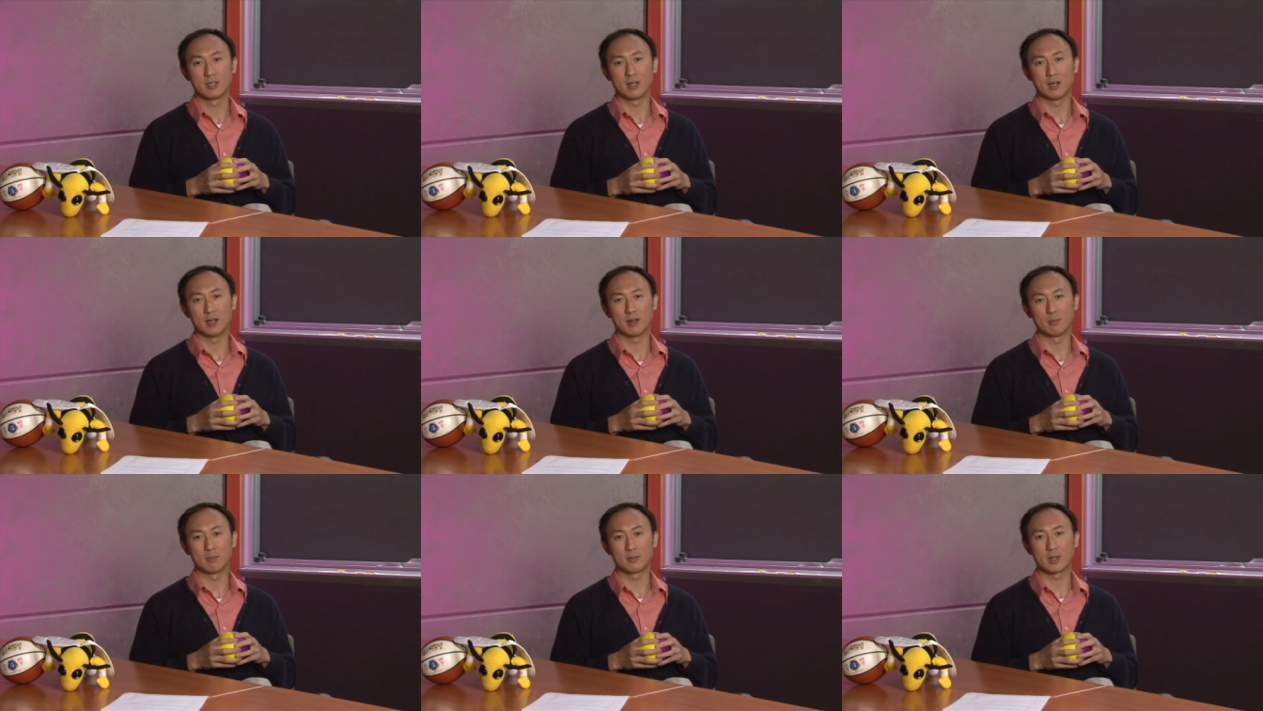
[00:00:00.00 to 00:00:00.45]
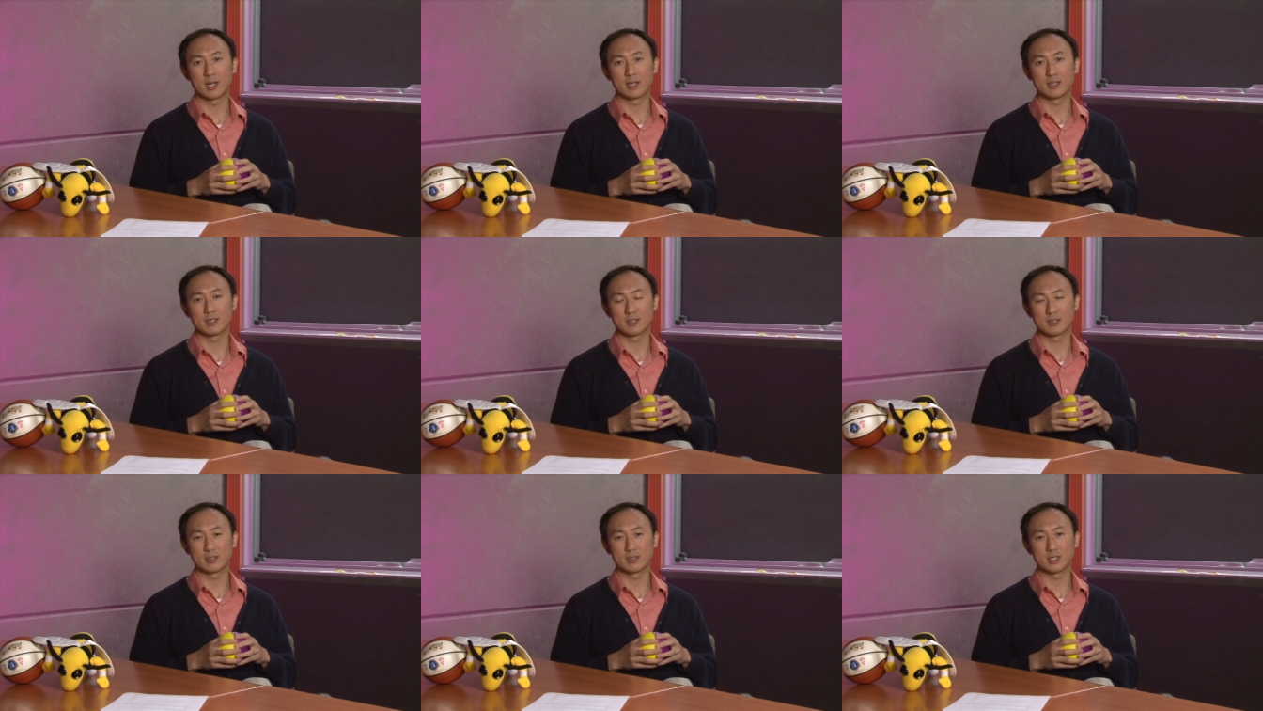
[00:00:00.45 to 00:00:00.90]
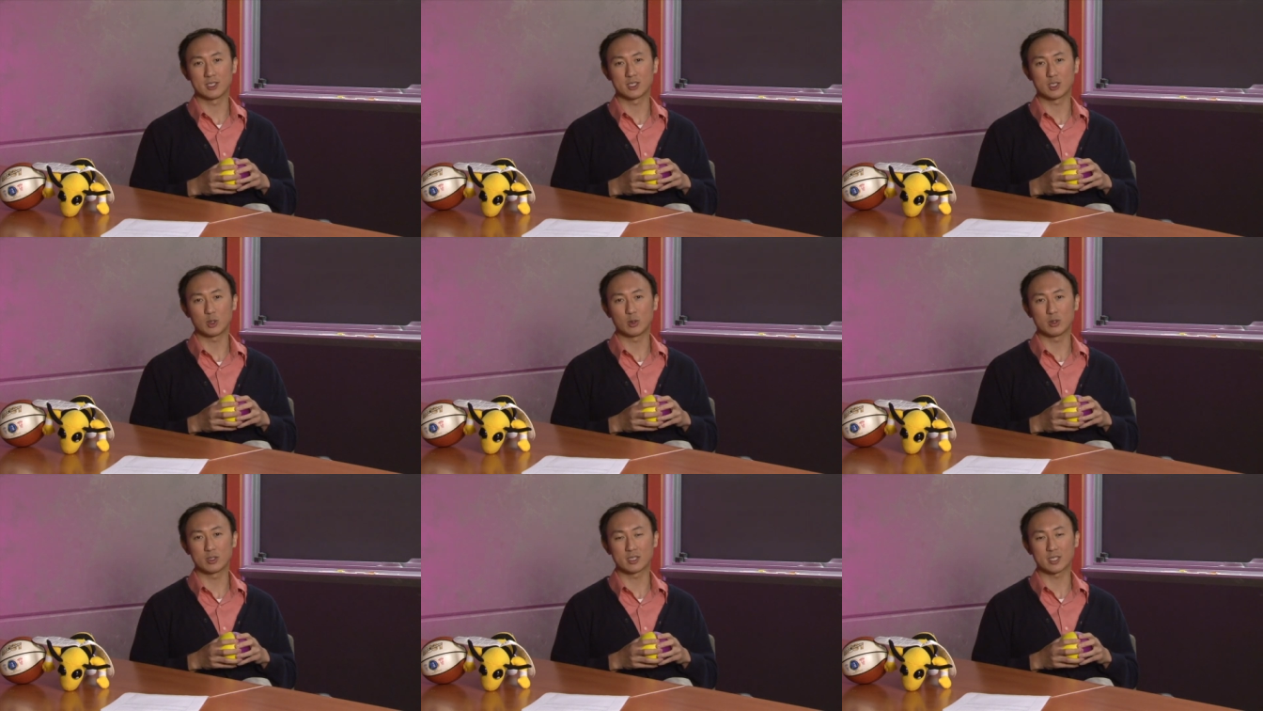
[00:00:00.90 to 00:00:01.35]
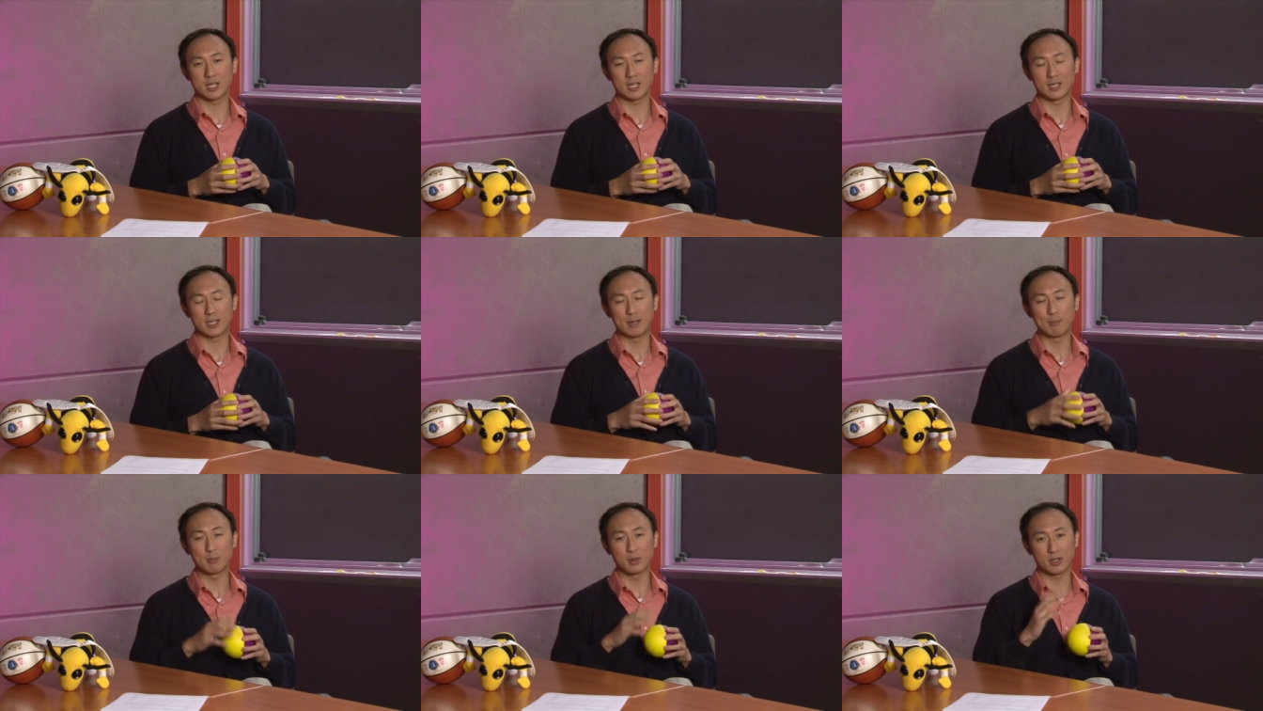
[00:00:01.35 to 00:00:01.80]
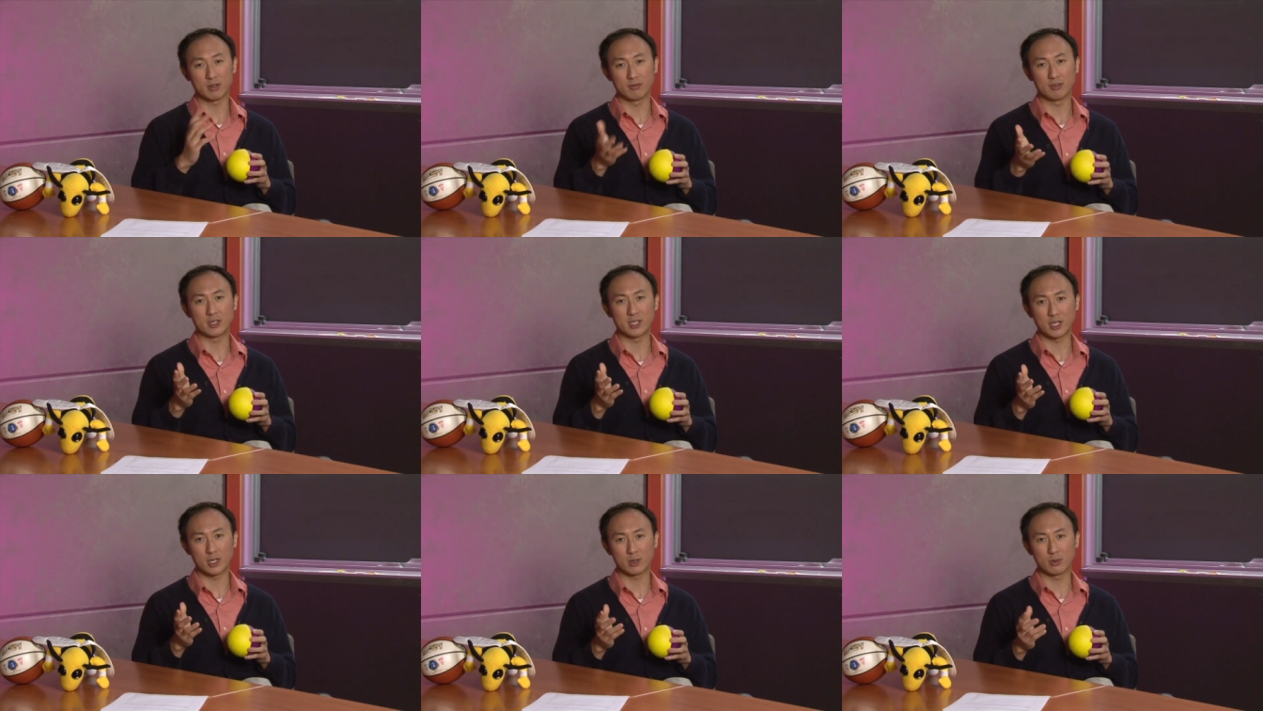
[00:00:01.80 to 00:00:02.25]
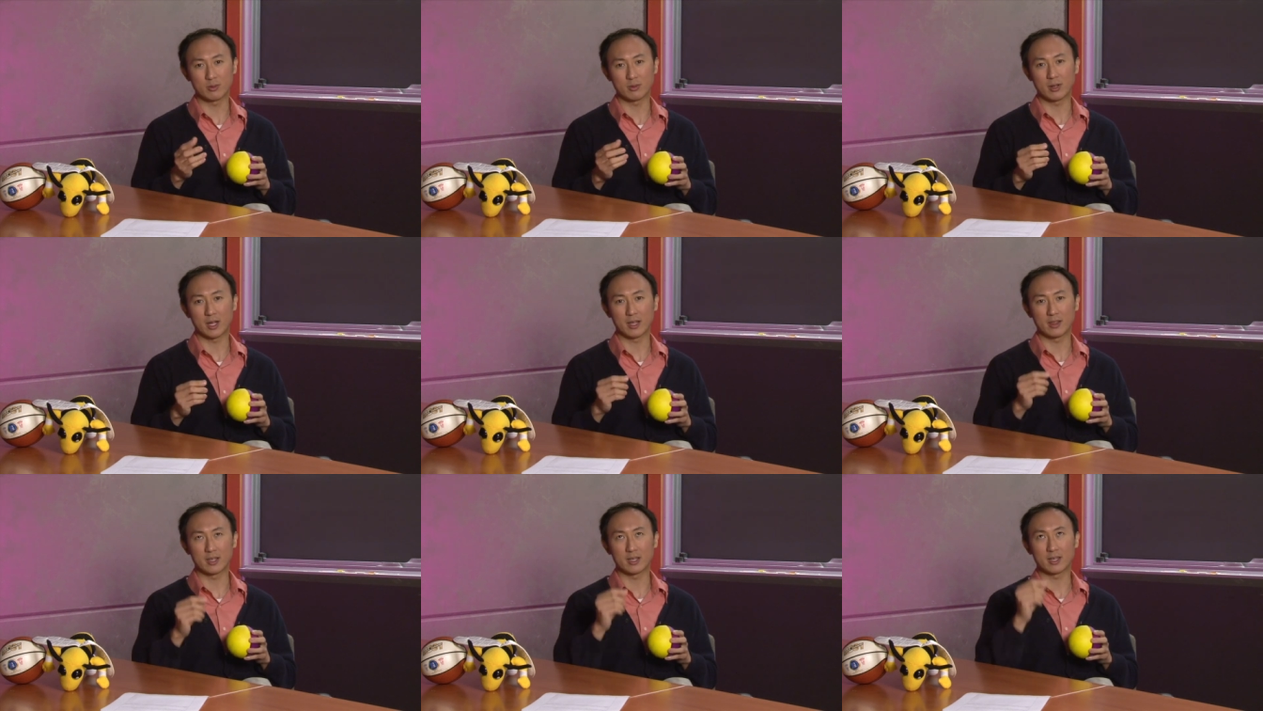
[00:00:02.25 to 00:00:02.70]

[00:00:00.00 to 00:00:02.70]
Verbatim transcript: um, that the students can input a video and